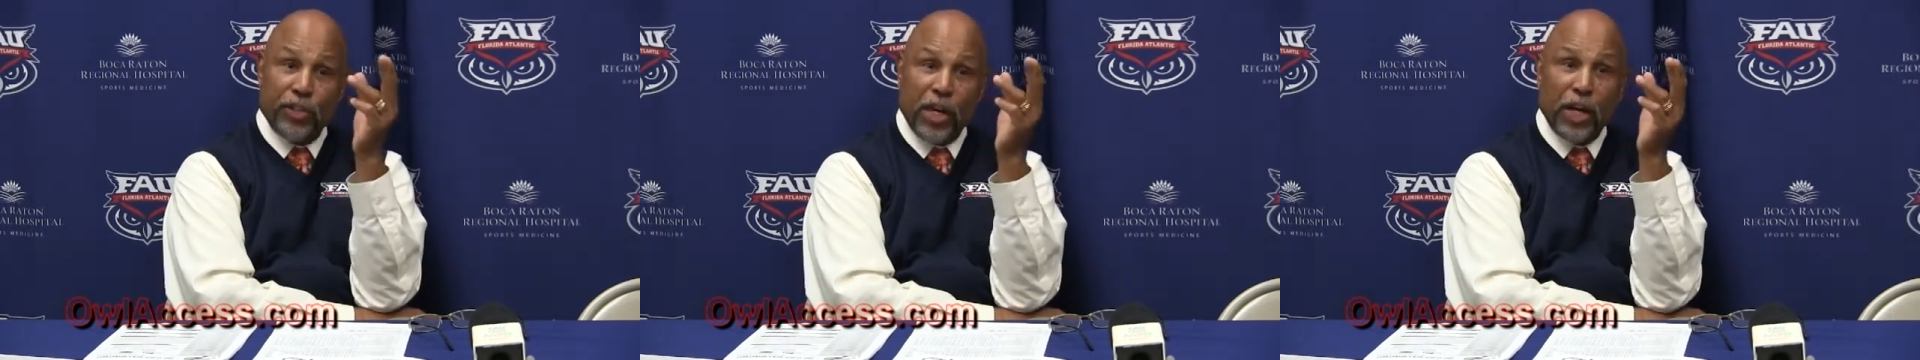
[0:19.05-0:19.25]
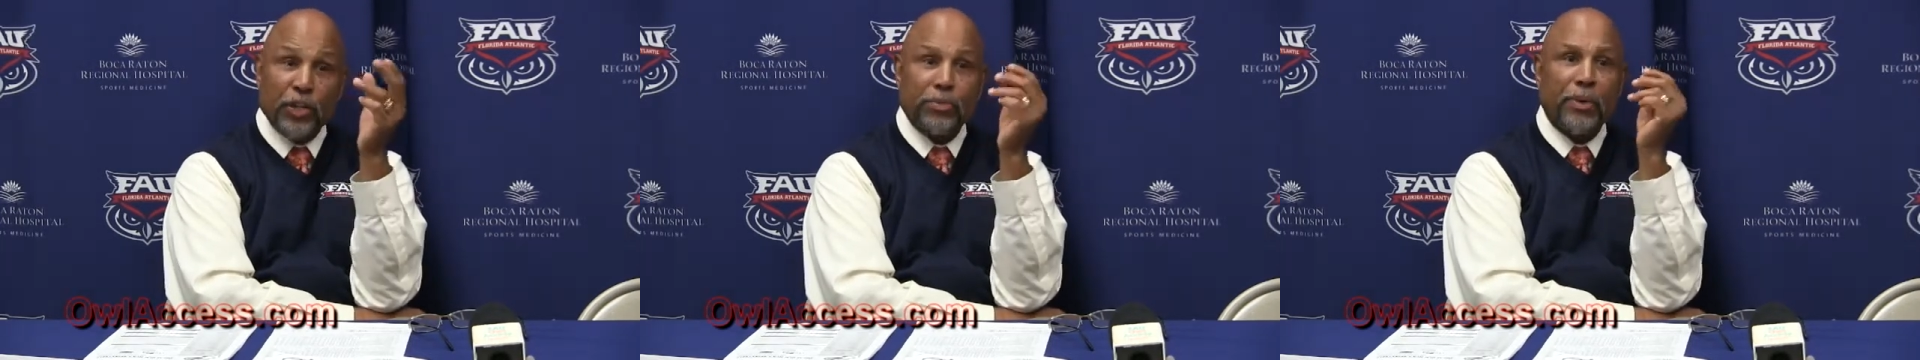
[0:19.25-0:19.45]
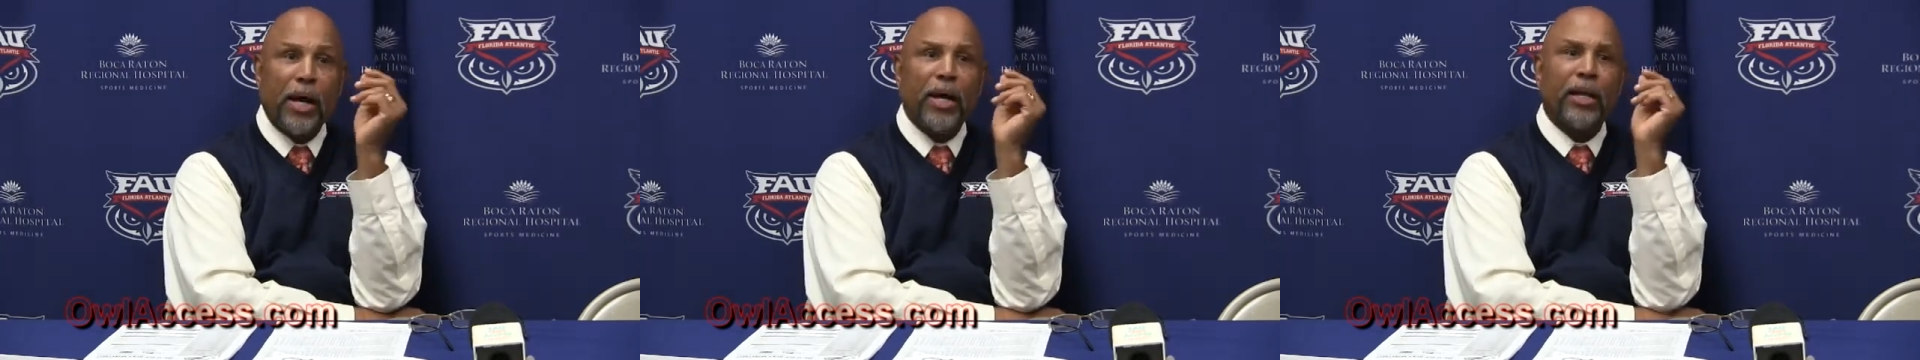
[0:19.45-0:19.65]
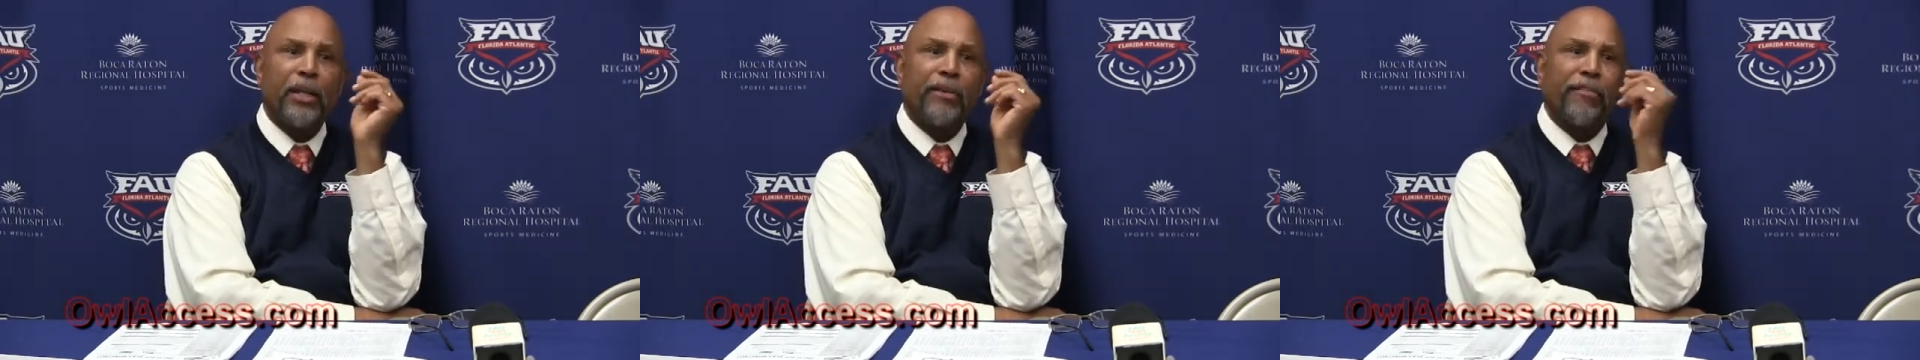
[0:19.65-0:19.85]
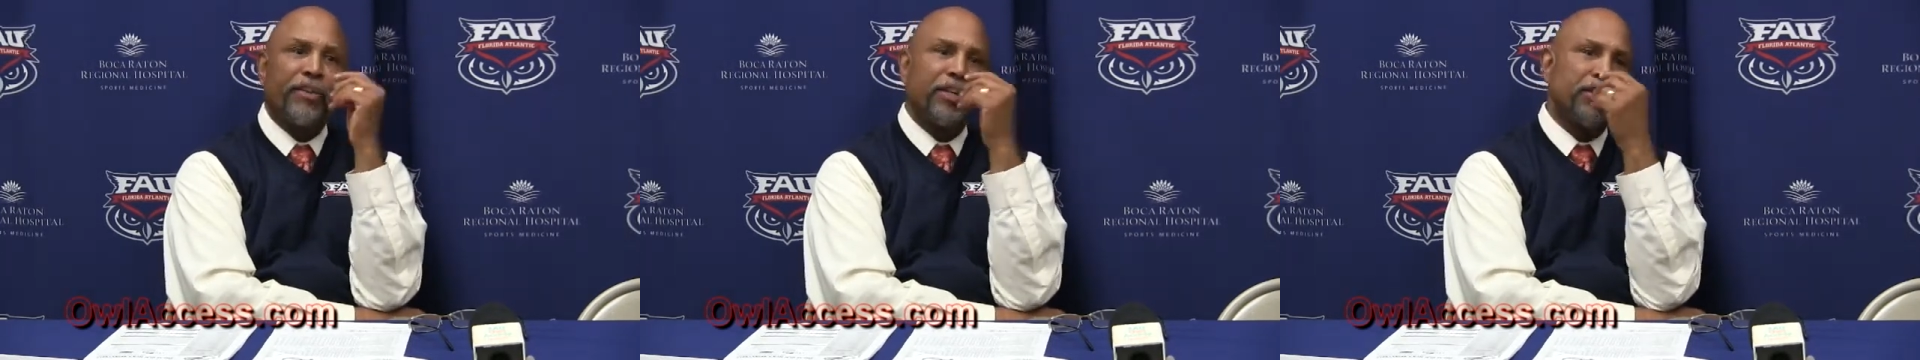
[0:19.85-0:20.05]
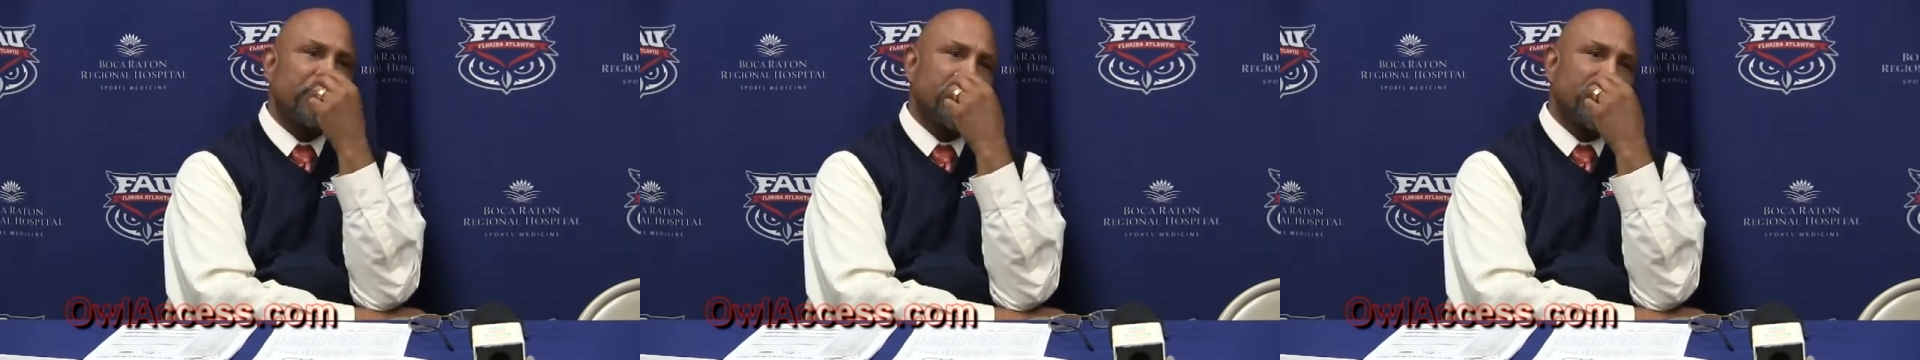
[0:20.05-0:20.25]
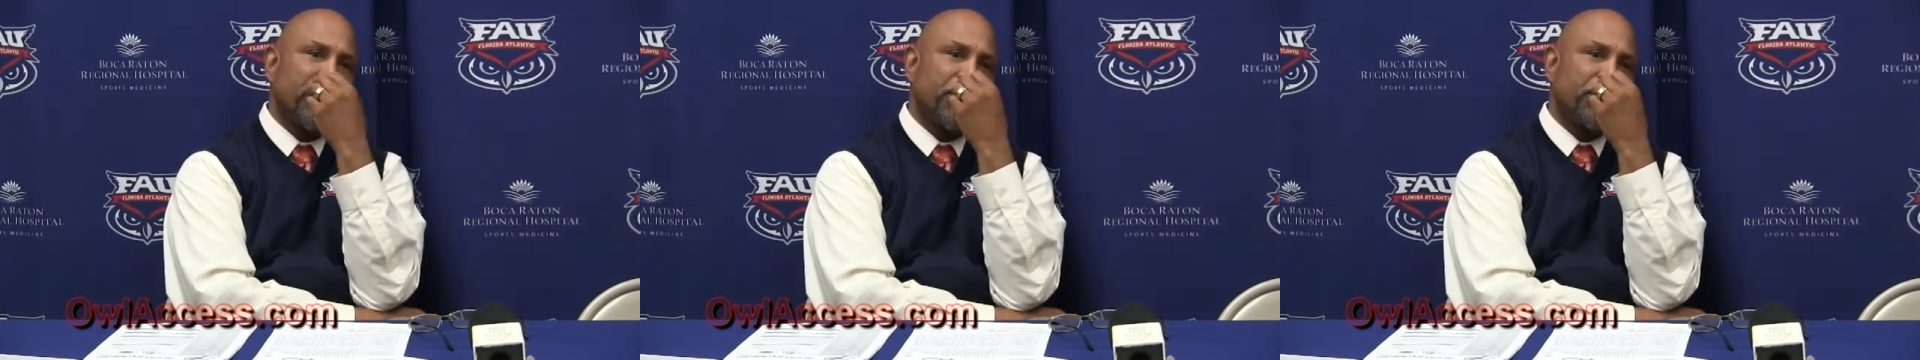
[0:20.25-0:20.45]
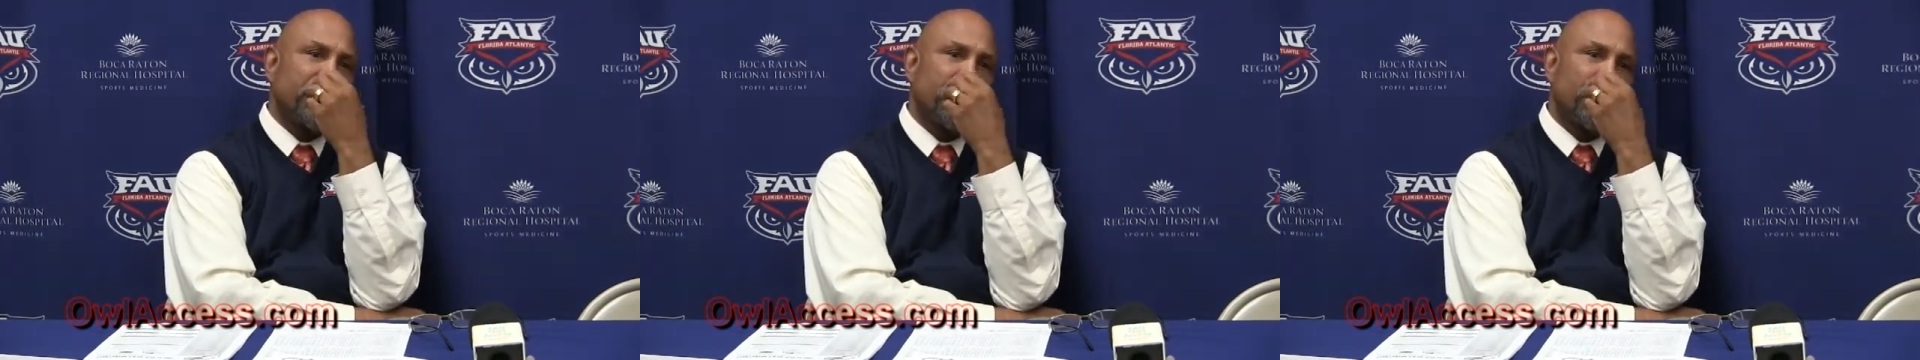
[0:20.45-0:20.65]
Charles Barkley visited
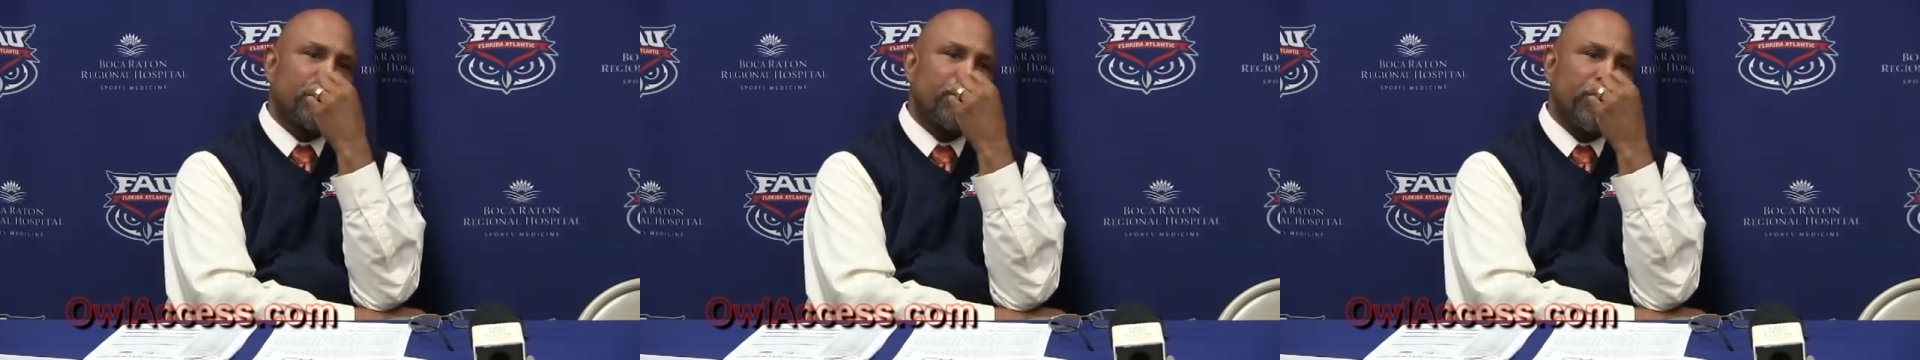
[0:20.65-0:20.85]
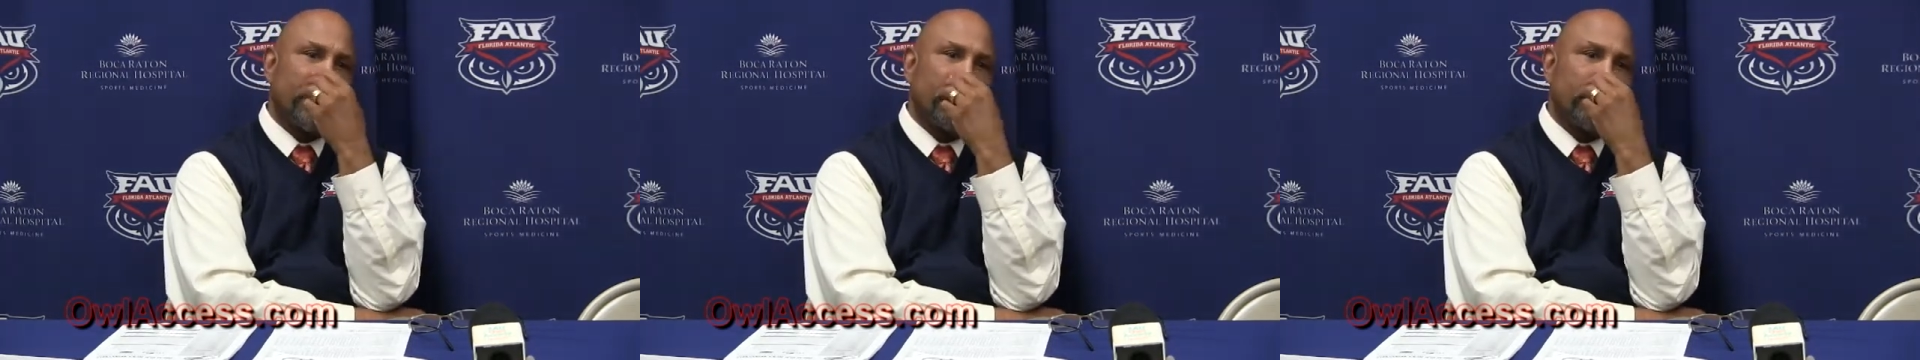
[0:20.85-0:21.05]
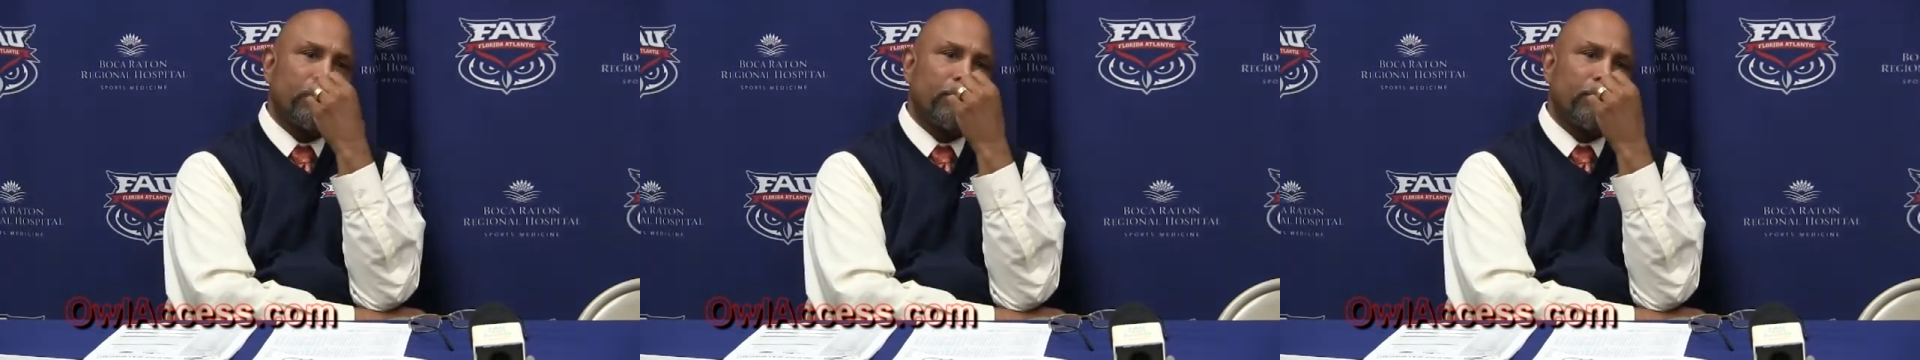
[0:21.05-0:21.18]
us this week